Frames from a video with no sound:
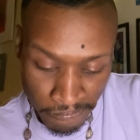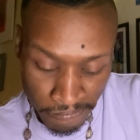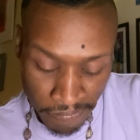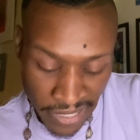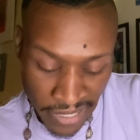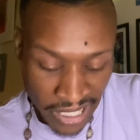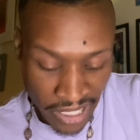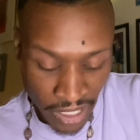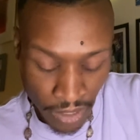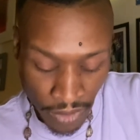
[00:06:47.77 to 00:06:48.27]

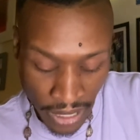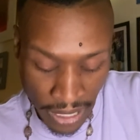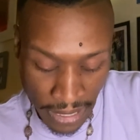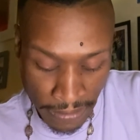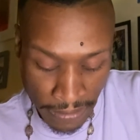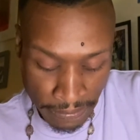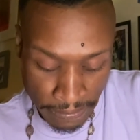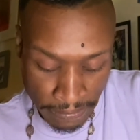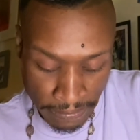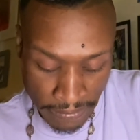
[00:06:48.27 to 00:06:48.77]
Anyway,
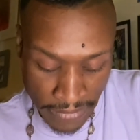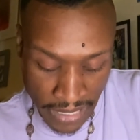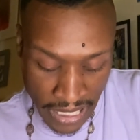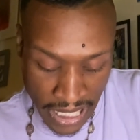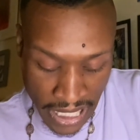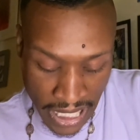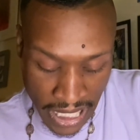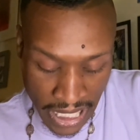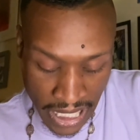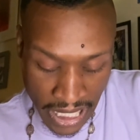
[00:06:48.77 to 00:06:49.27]

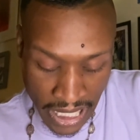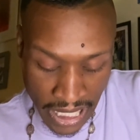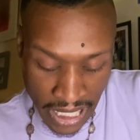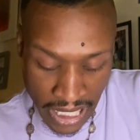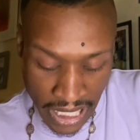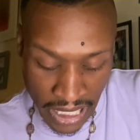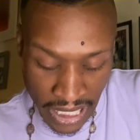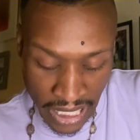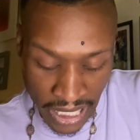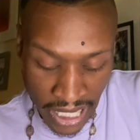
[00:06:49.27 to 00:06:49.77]

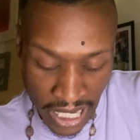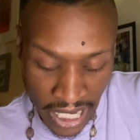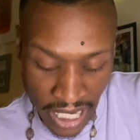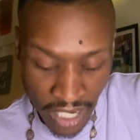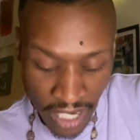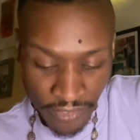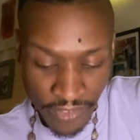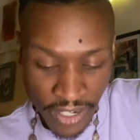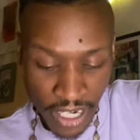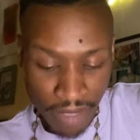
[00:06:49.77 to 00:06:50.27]
the King
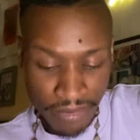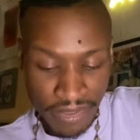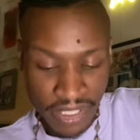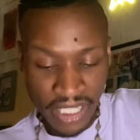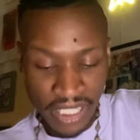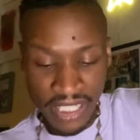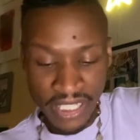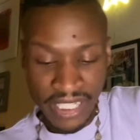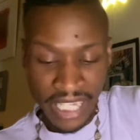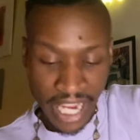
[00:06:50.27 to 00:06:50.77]
of Cups
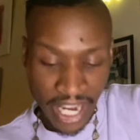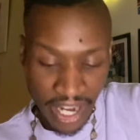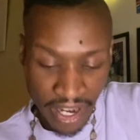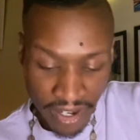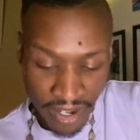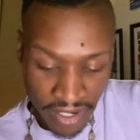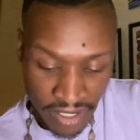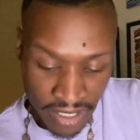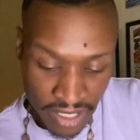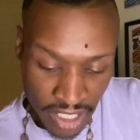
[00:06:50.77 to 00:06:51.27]
is
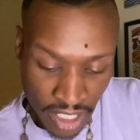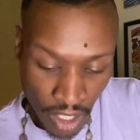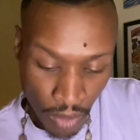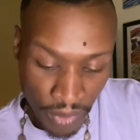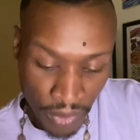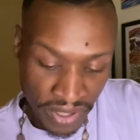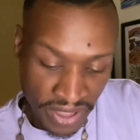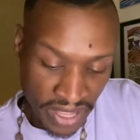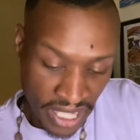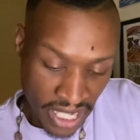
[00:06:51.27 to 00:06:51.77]
air, so
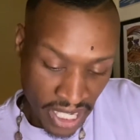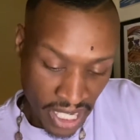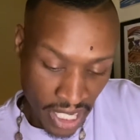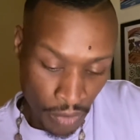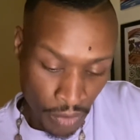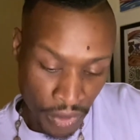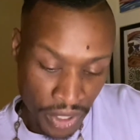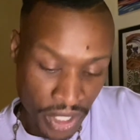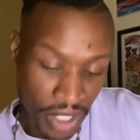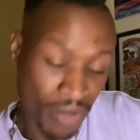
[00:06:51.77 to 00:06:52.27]
we're thinking,
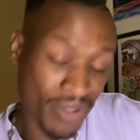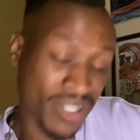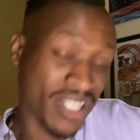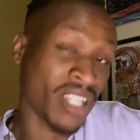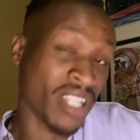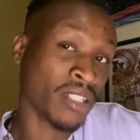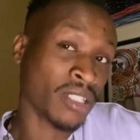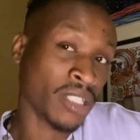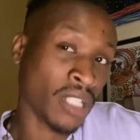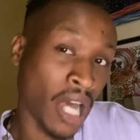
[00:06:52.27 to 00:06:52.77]
we're
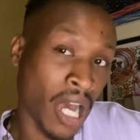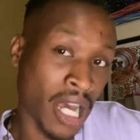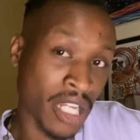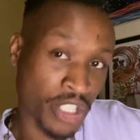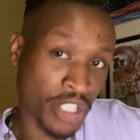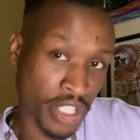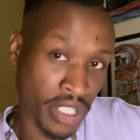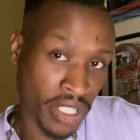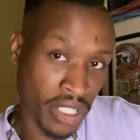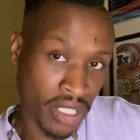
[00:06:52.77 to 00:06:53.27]
using
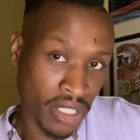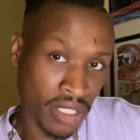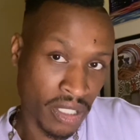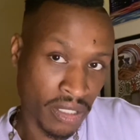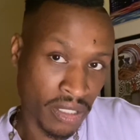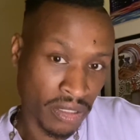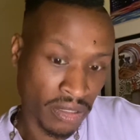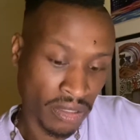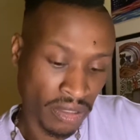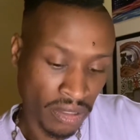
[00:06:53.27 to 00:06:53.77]
logic,
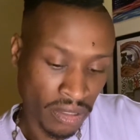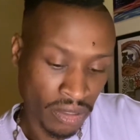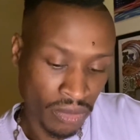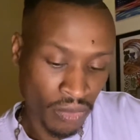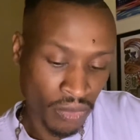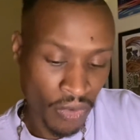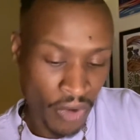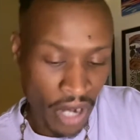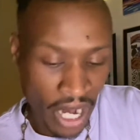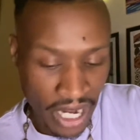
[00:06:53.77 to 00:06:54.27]

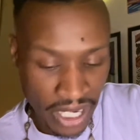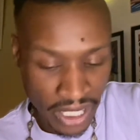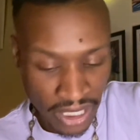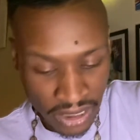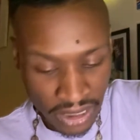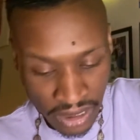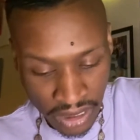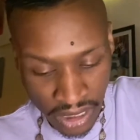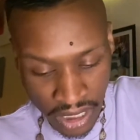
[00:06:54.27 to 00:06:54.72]
right?